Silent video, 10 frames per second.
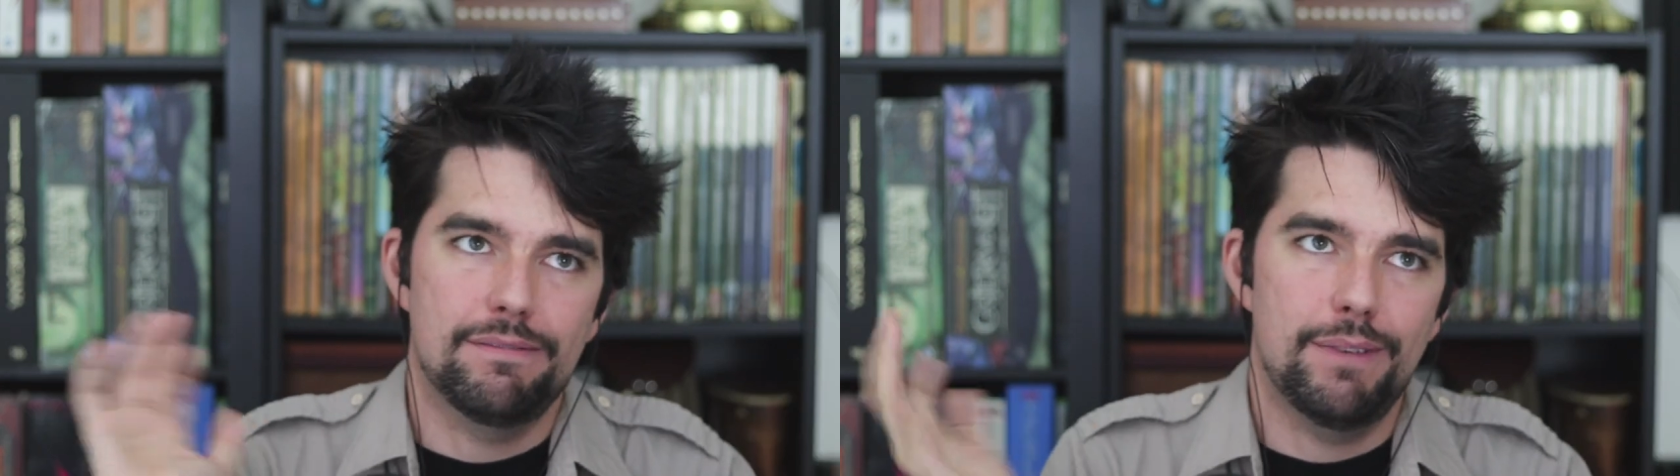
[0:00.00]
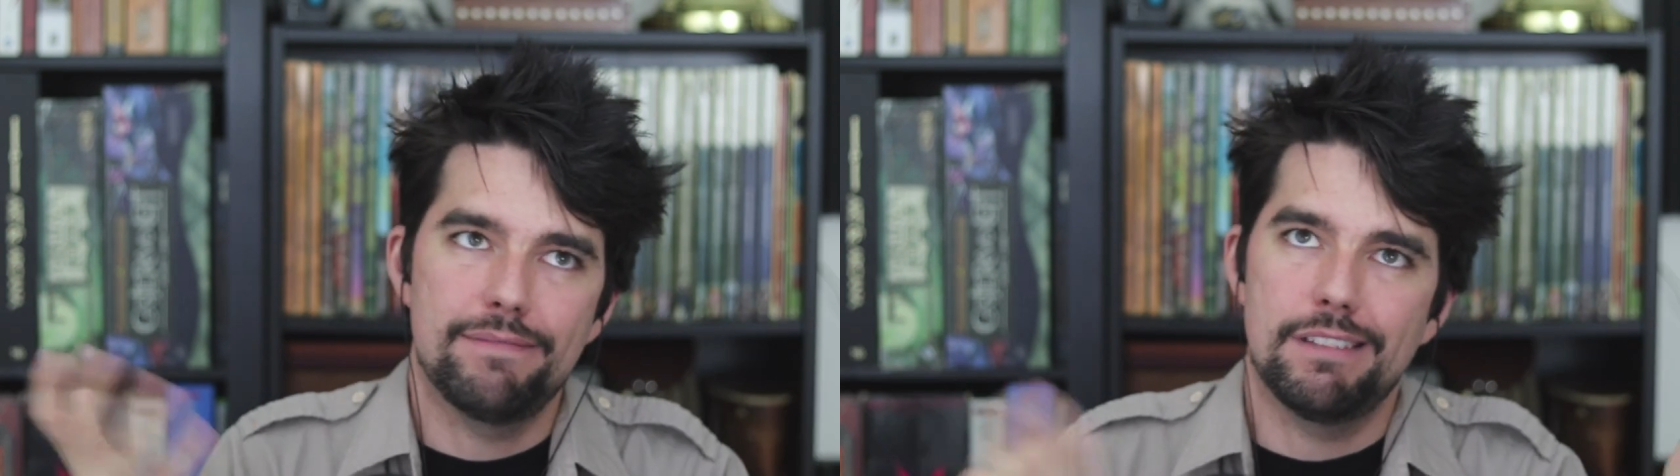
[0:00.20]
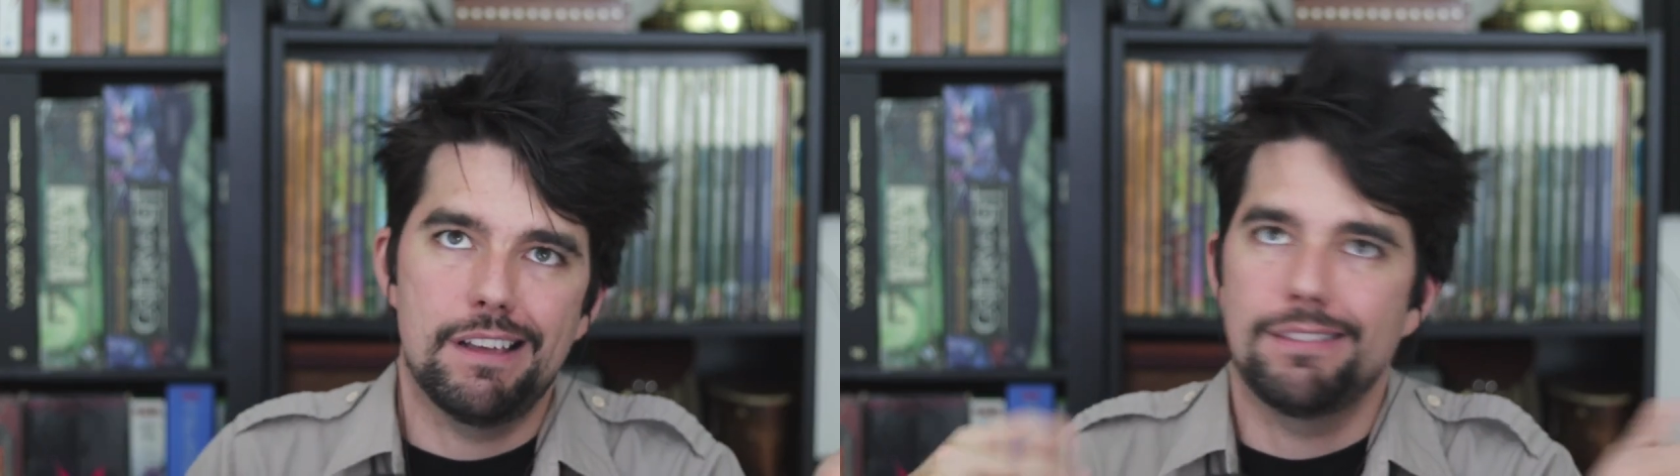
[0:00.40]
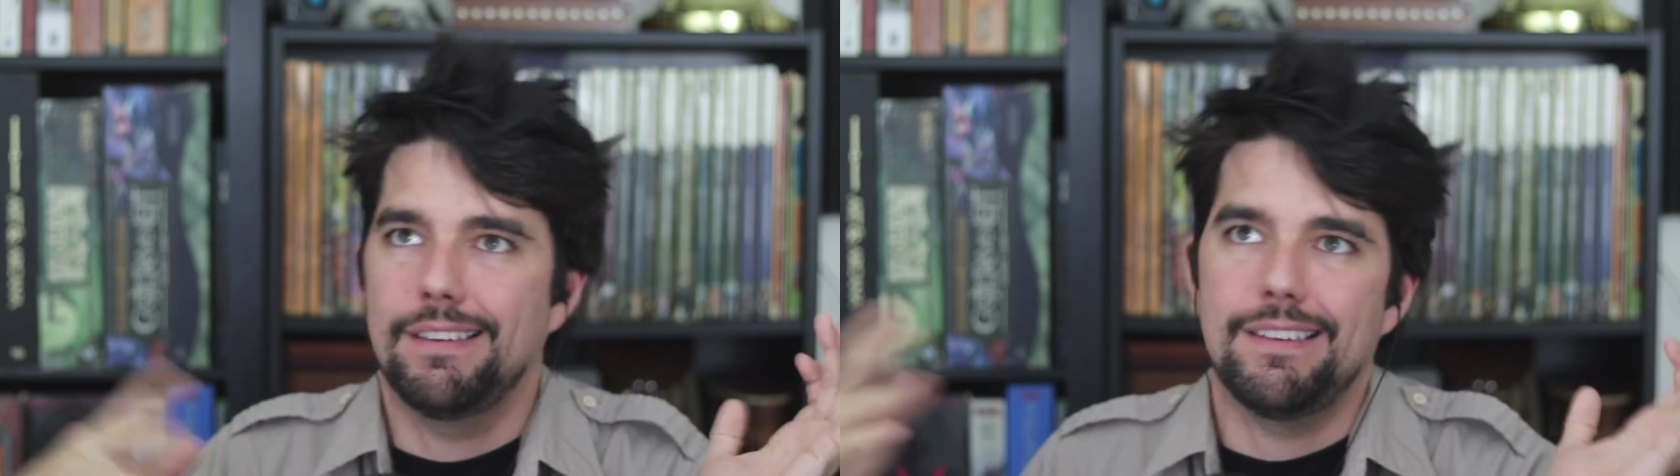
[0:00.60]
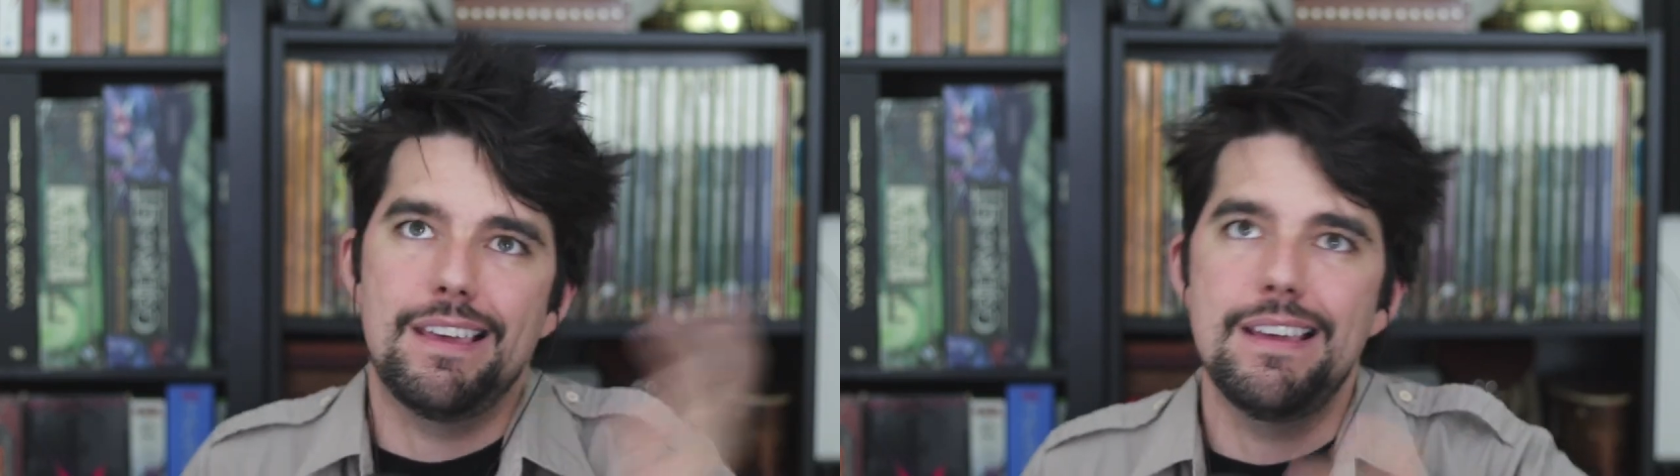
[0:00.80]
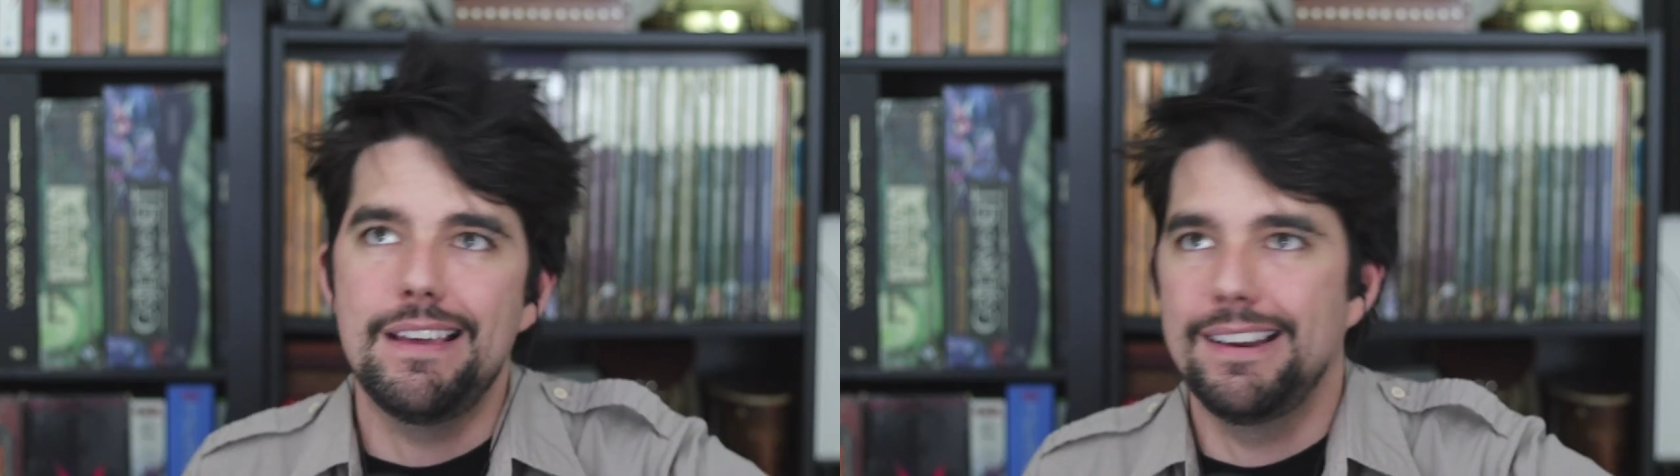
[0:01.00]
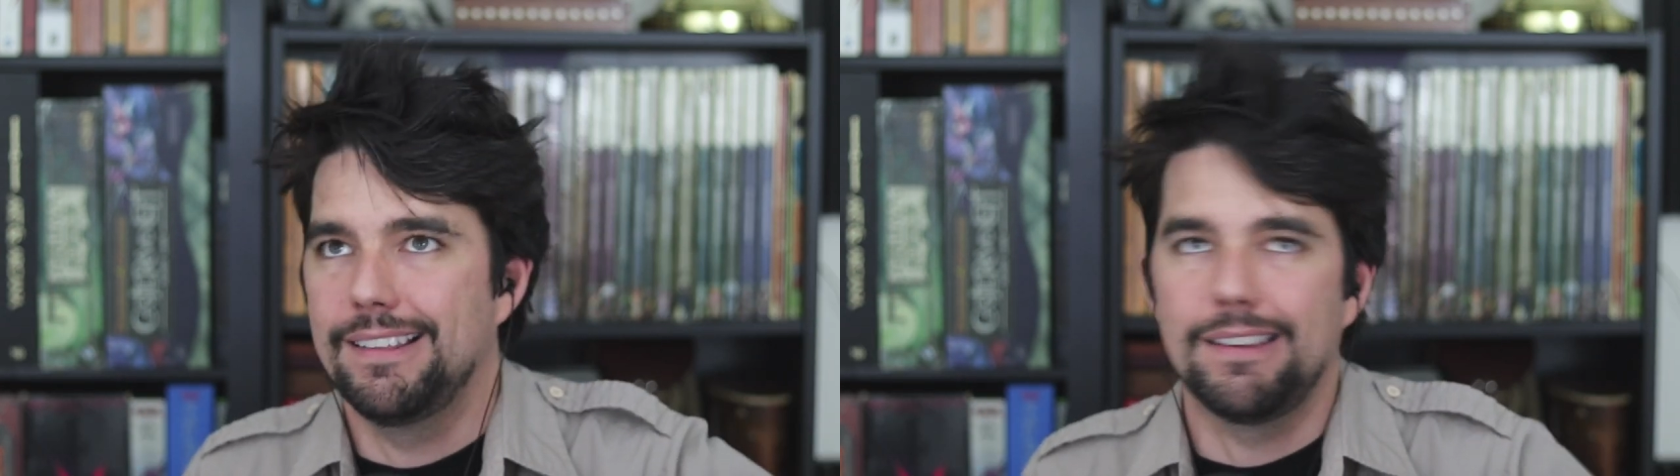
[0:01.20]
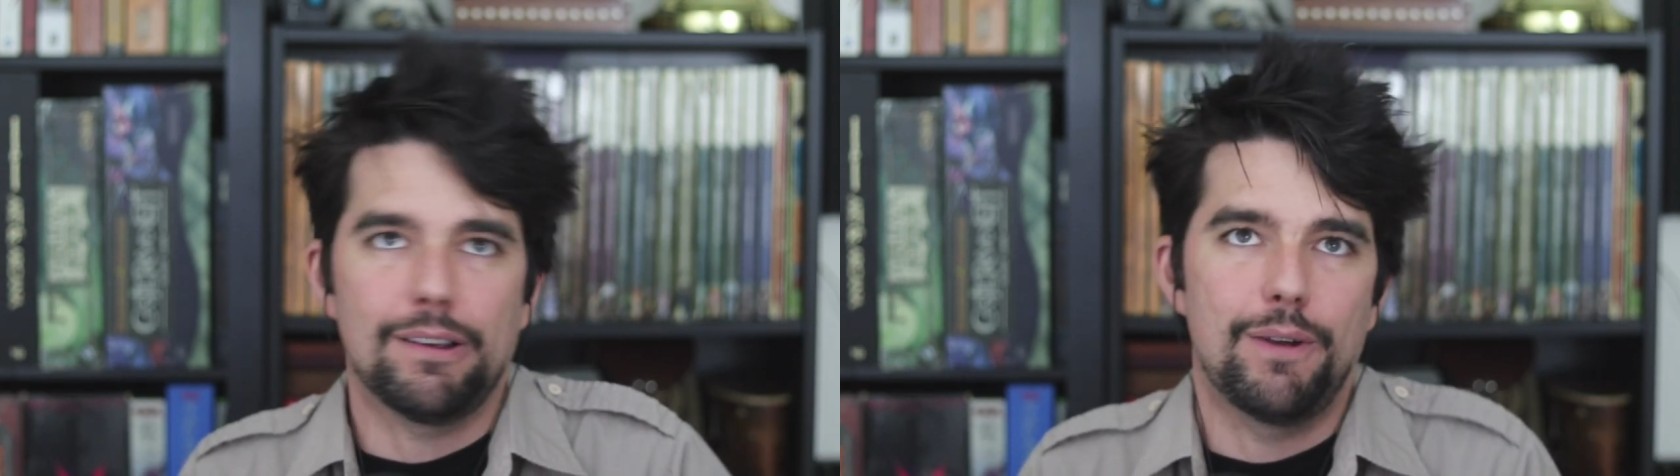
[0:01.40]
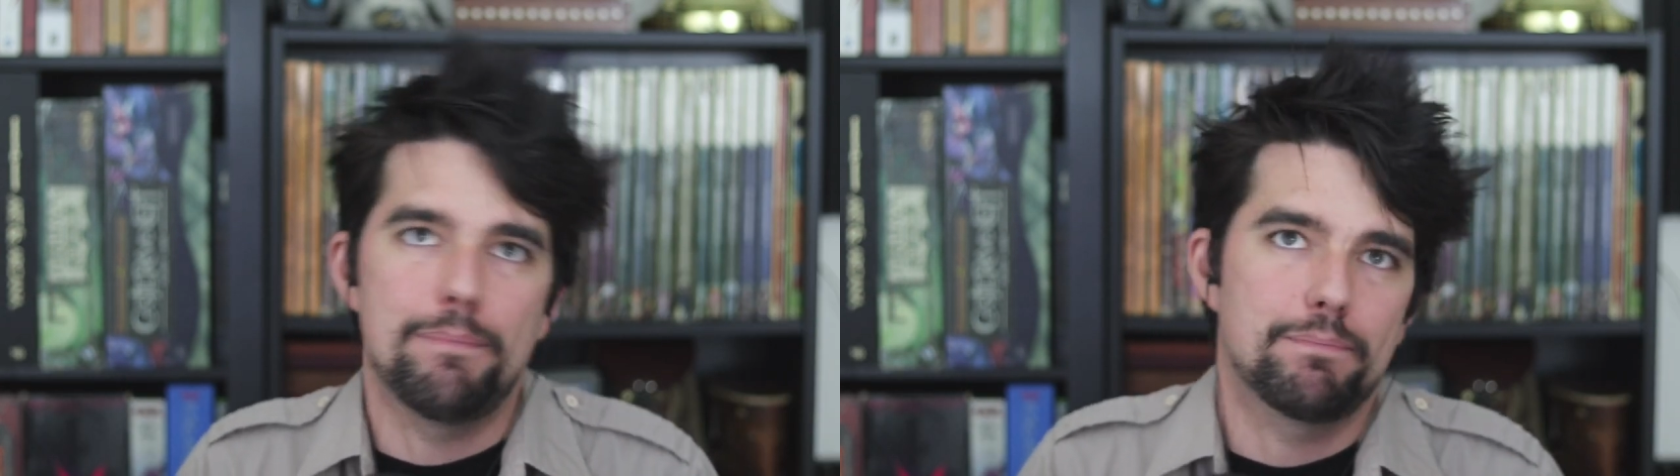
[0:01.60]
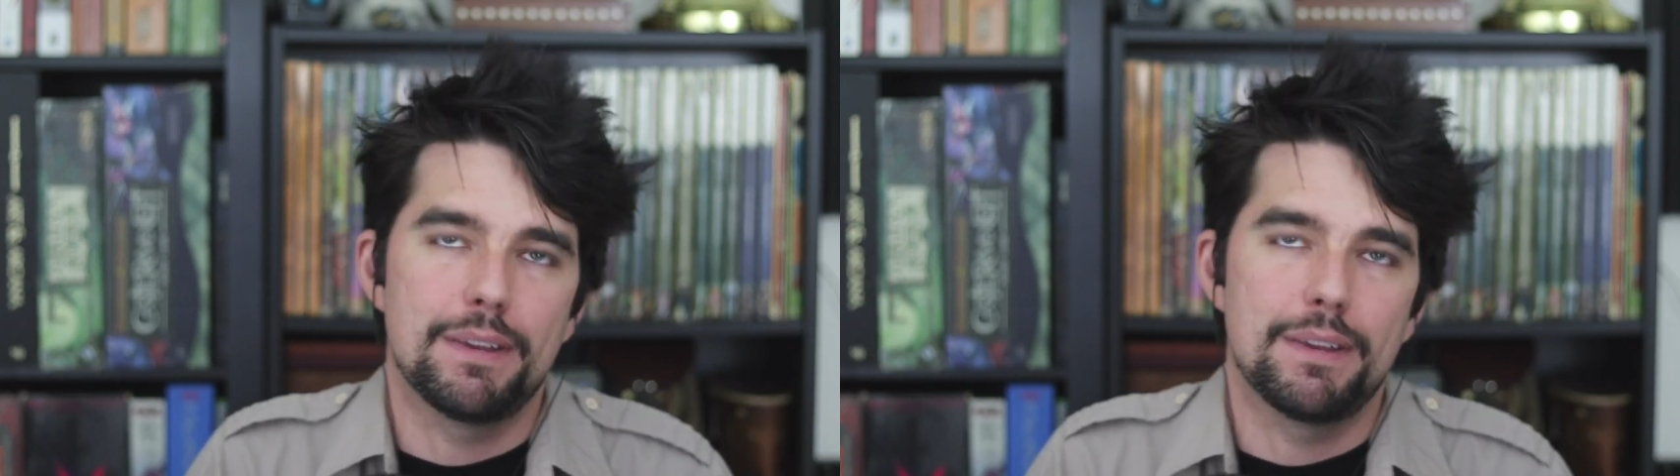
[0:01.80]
we have to get the key to the crypt,